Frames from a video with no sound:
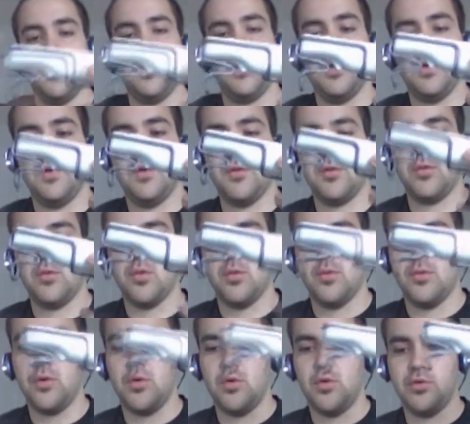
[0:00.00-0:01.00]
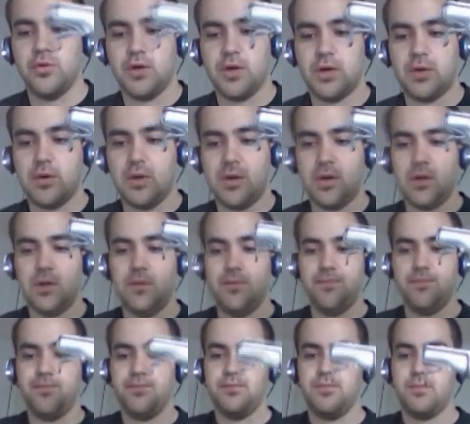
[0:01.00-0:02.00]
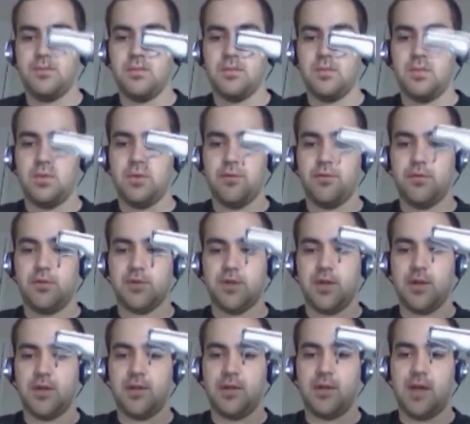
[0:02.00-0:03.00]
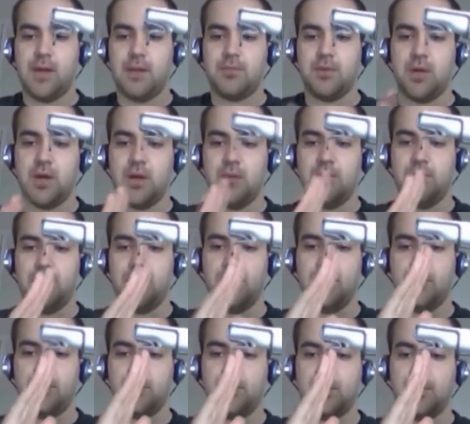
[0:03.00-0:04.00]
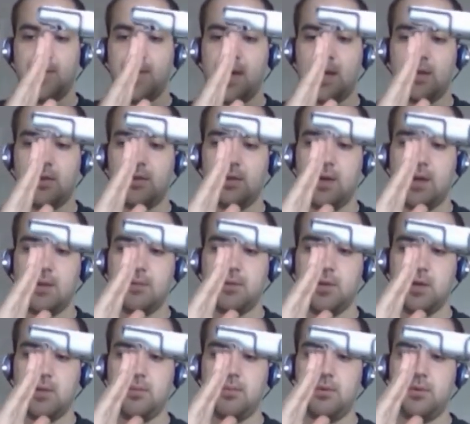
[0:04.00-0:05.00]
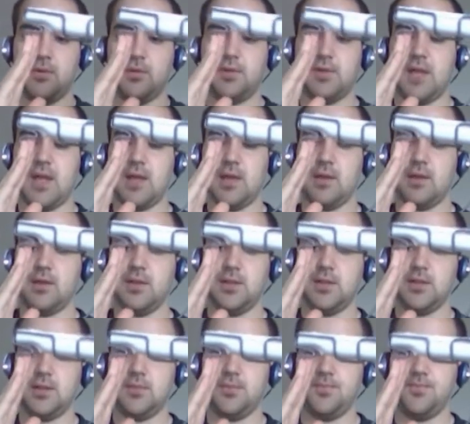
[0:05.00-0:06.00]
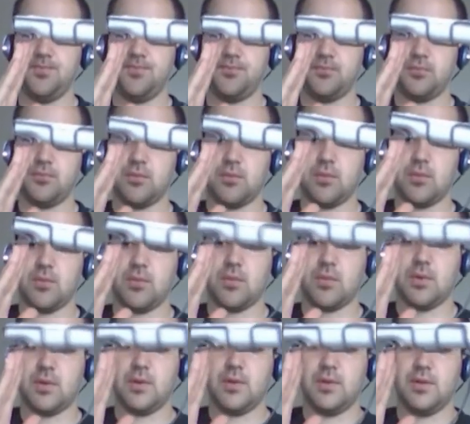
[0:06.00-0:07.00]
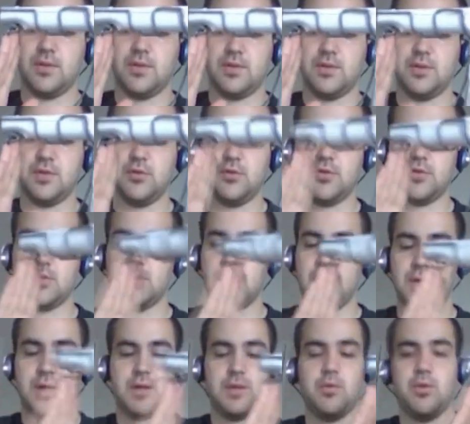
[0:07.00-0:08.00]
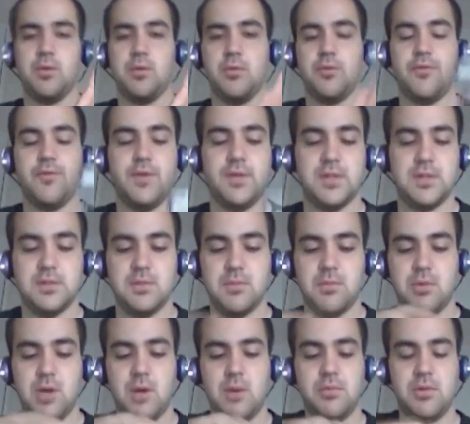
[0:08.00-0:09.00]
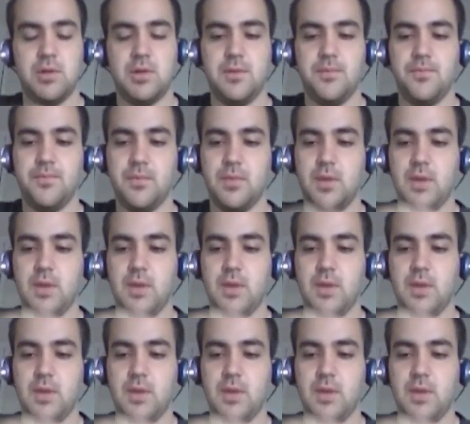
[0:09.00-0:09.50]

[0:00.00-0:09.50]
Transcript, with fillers: Here's the Wii Remote holder I created. If it was on the laptop, and this was the back of the laptop, it would stand like this. This is used so that the Wii Remote faces me properly.